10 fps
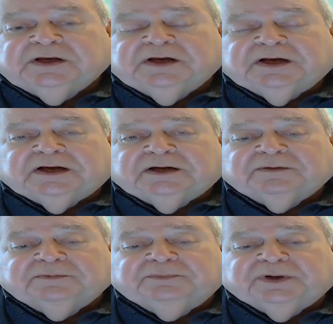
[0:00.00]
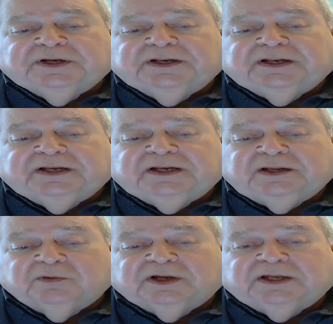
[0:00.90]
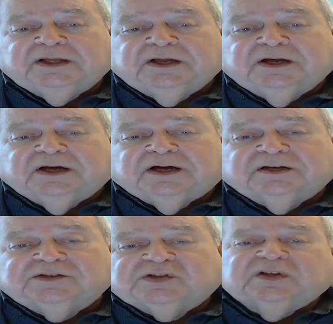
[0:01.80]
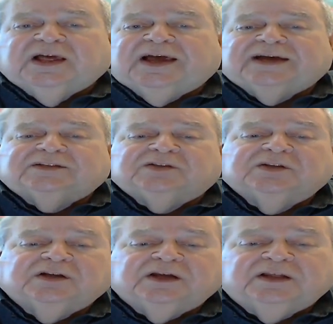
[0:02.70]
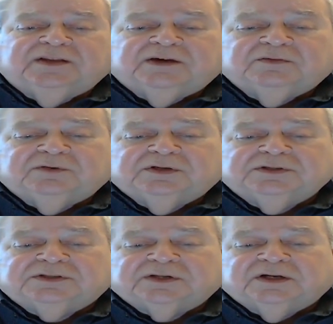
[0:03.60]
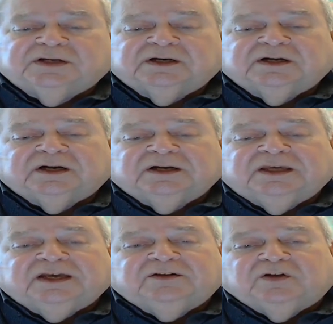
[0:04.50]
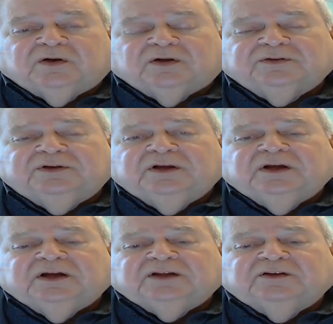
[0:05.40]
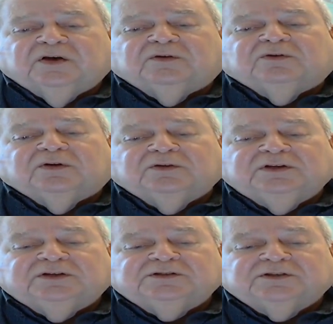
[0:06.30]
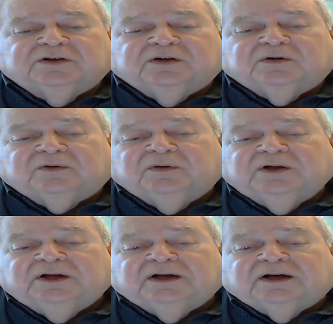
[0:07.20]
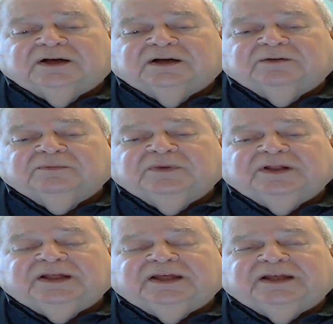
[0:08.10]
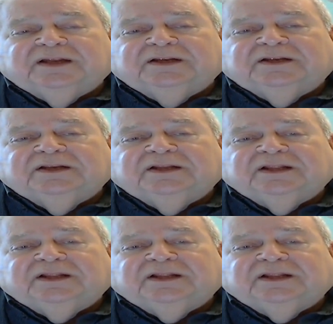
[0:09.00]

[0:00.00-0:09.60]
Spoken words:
But anyway, Select, and that was again called No Roll years ago, and